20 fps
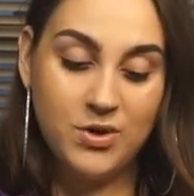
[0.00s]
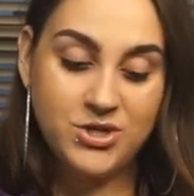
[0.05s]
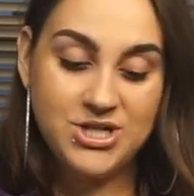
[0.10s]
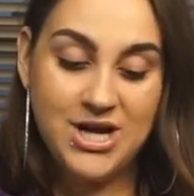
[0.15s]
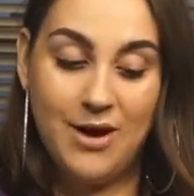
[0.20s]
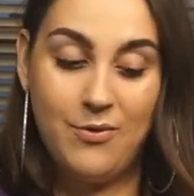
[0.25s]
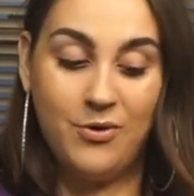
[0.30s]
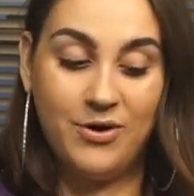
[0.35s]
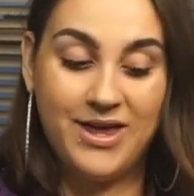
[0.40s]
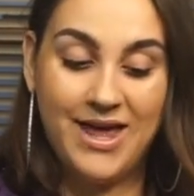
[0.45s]
which
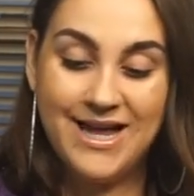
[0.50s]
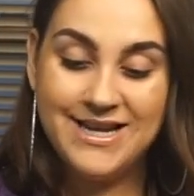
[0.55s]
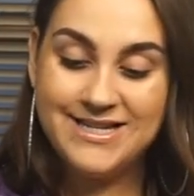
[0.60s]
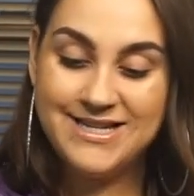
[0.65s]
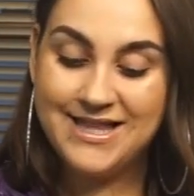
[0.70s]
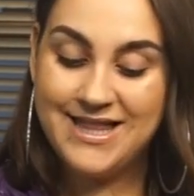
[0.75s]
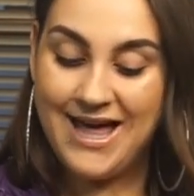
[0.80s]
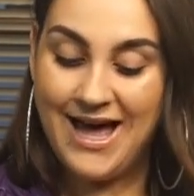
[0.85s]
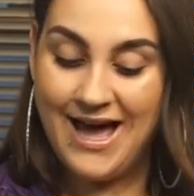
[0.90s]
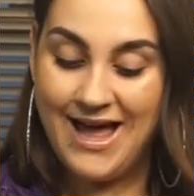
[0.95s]
I will get
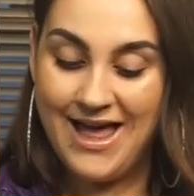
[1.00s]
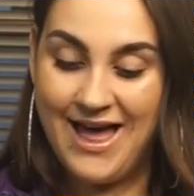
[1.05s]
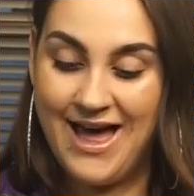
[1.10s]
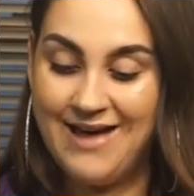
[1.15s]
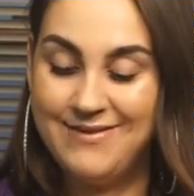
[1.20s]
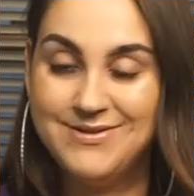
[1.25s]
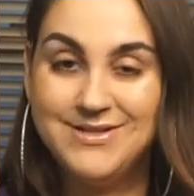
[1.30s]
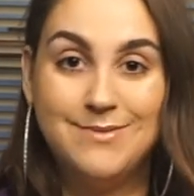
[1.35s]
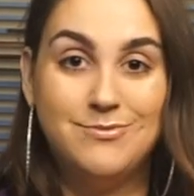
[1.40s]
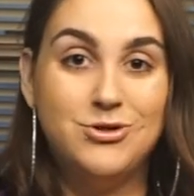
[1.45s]
to that. I
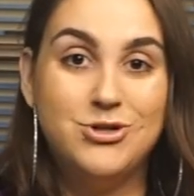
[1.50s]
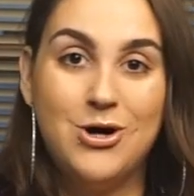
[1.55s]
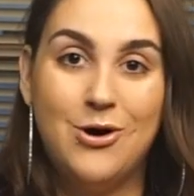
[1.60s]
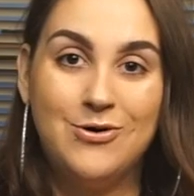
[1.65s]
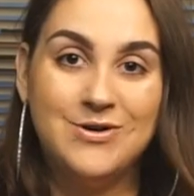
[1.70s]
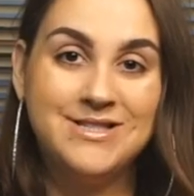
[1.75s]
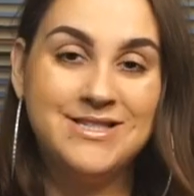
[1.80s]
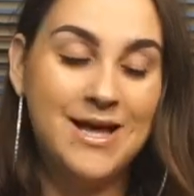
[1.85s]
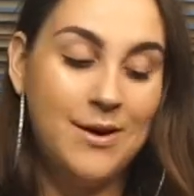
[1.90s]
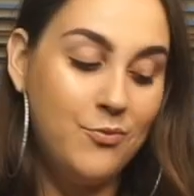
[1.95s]
have some
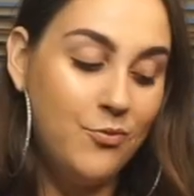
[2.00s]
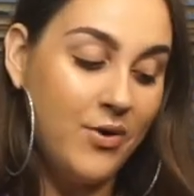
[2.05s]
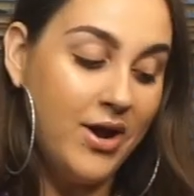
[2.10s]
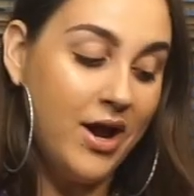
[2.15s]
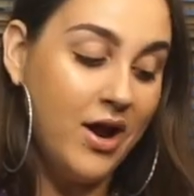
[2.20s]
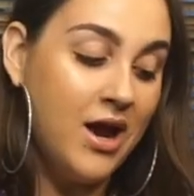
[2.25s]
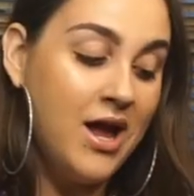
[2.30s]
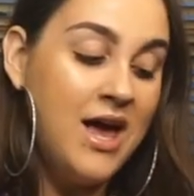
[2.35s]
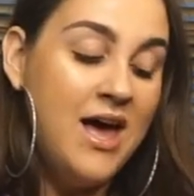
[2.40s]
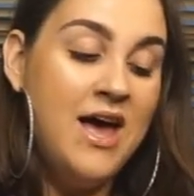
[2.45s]
dough
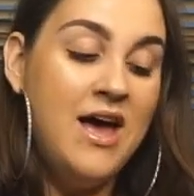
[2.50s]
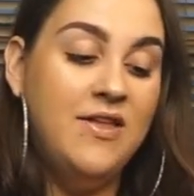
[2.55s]
somewhere.